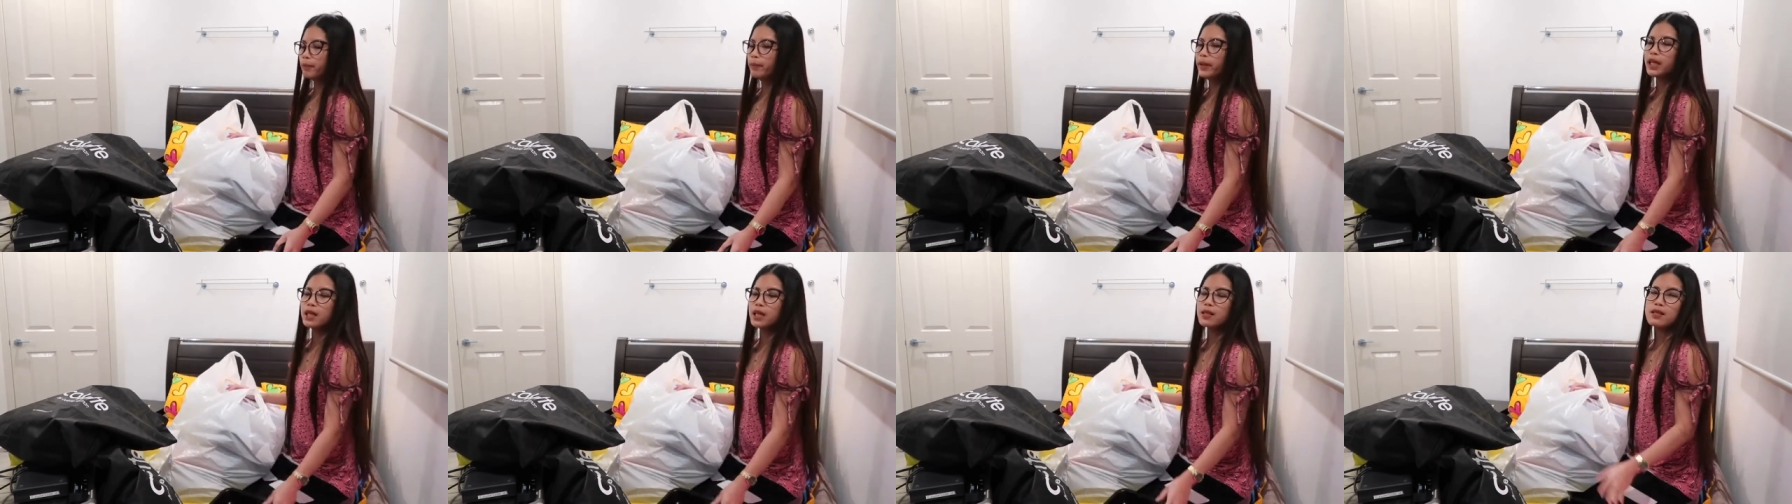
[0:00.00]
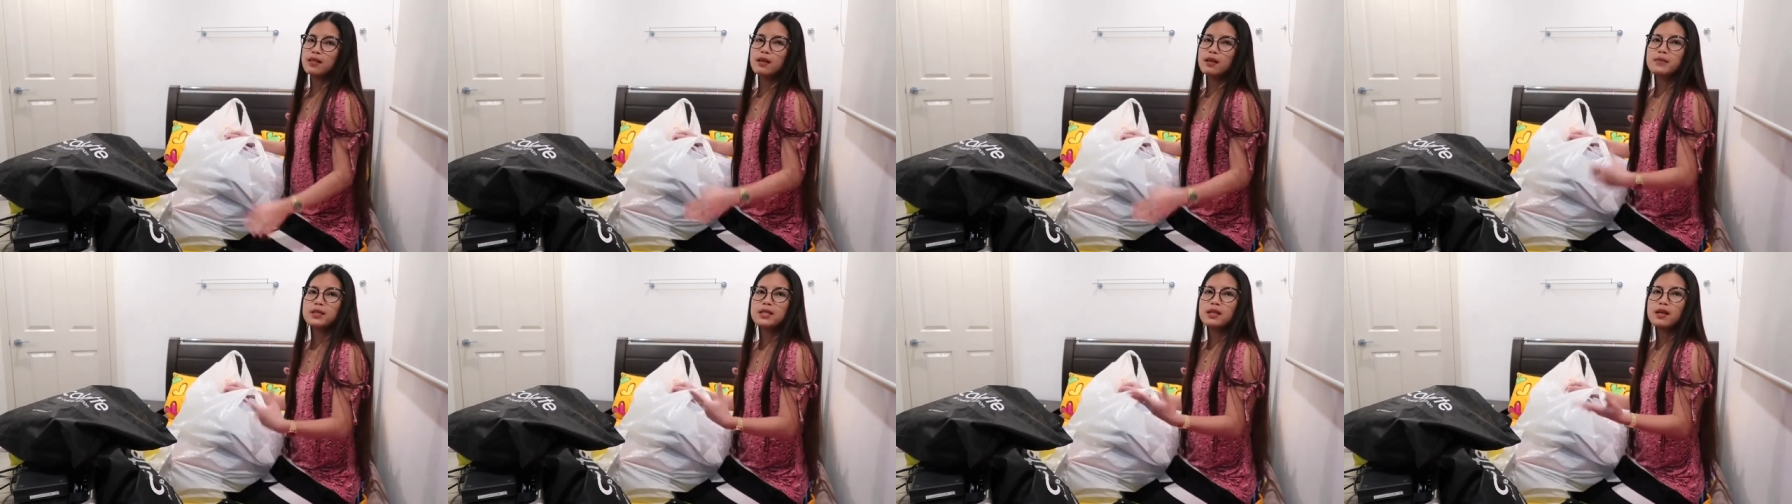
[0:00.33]

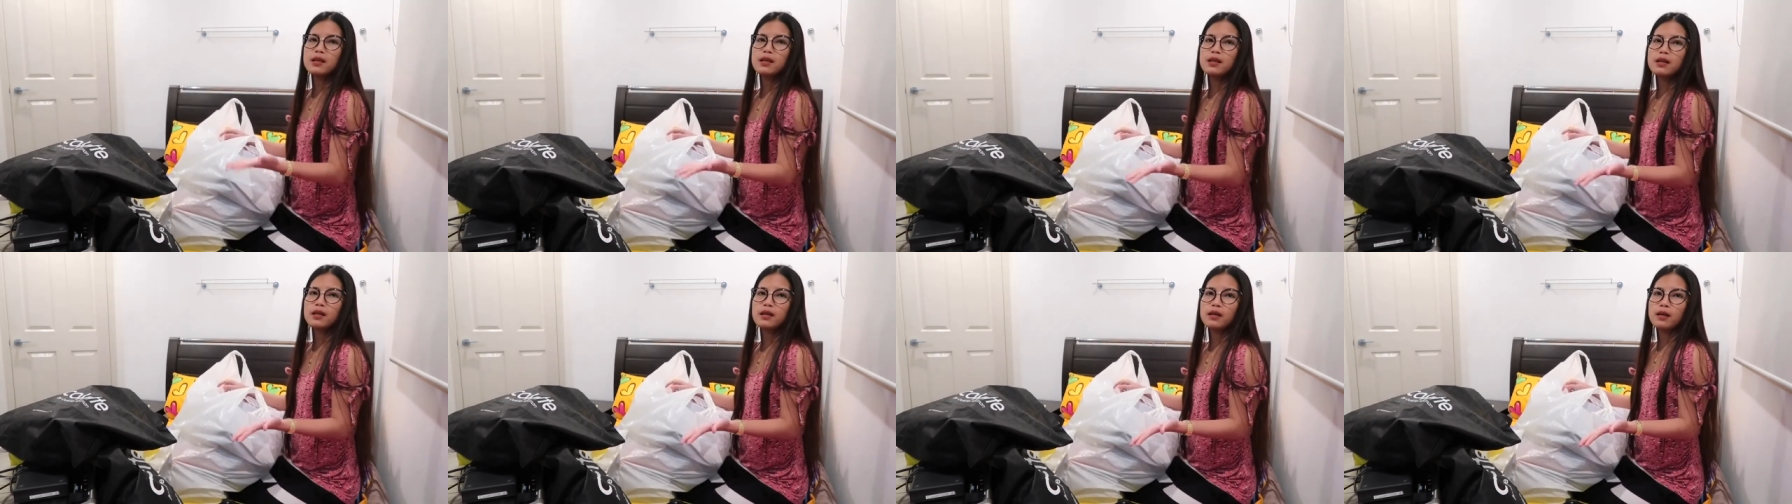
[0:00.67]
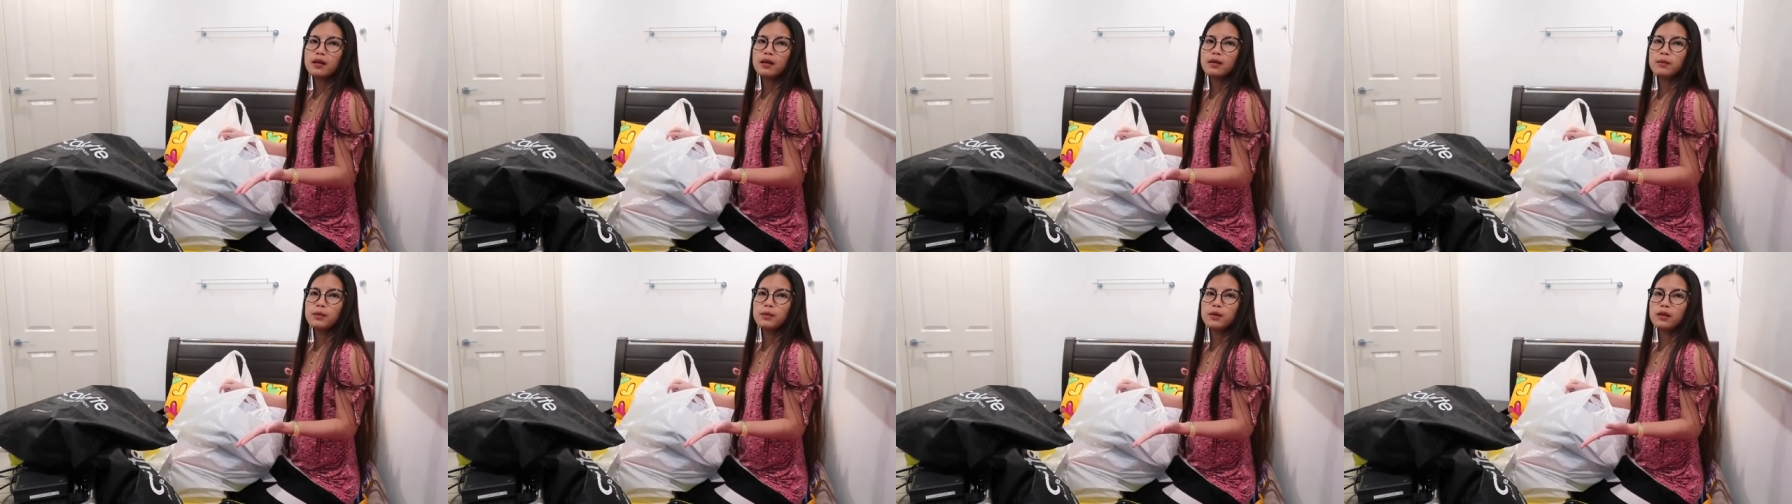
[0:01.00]
because I'm sending
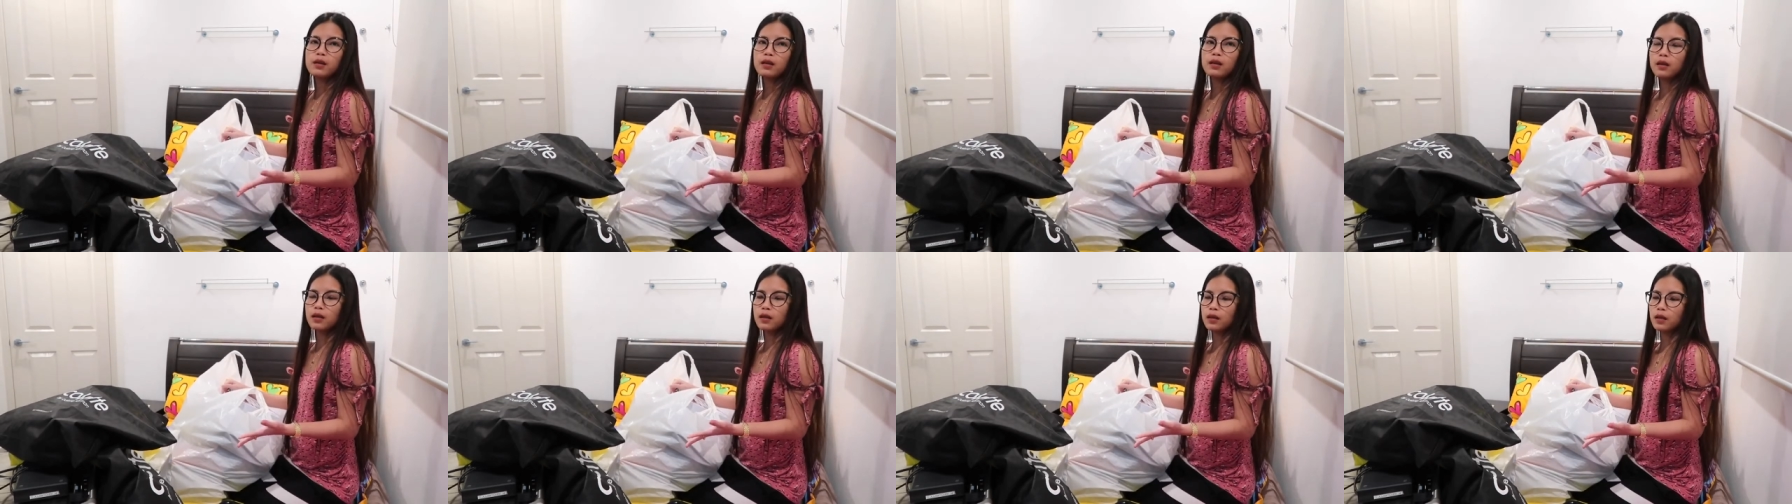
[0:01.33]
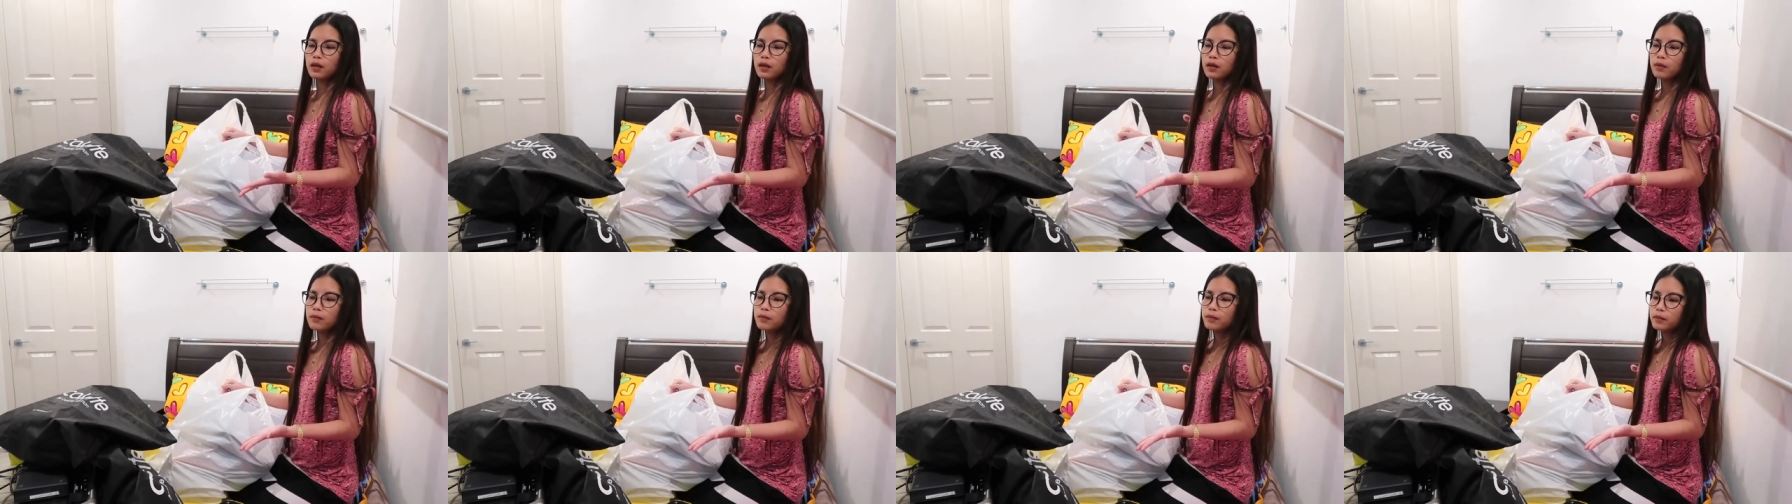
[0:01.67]
them
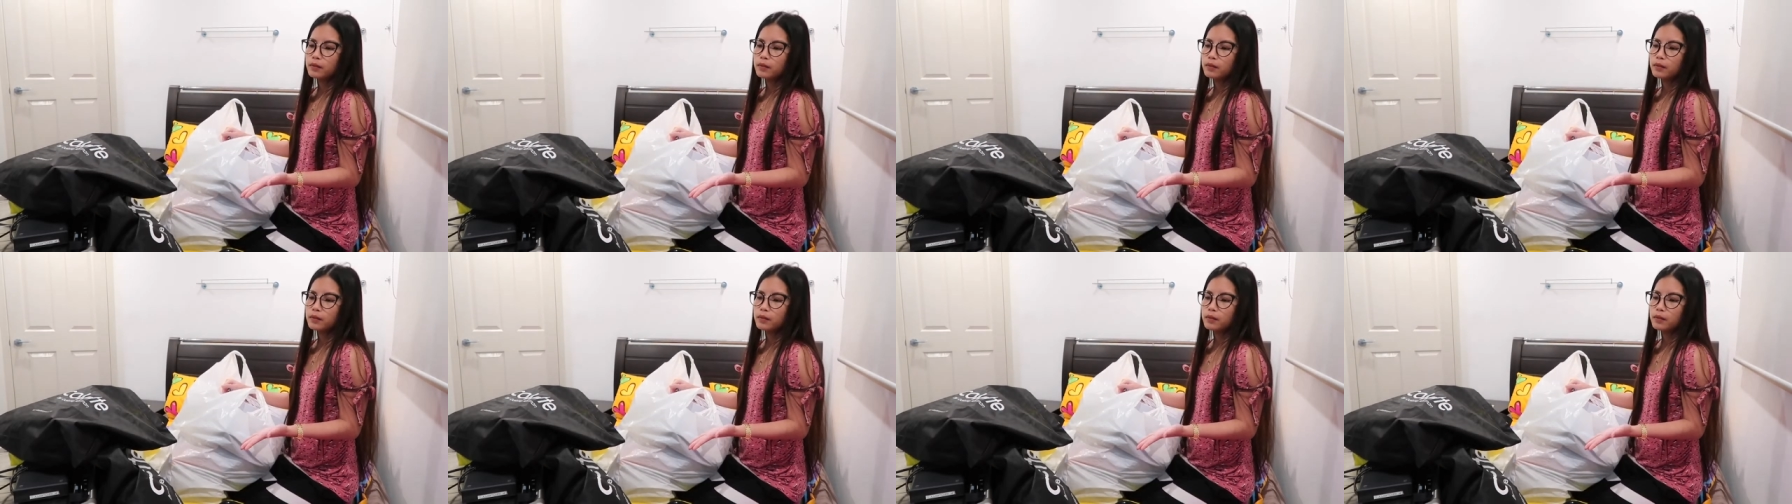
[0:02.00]
the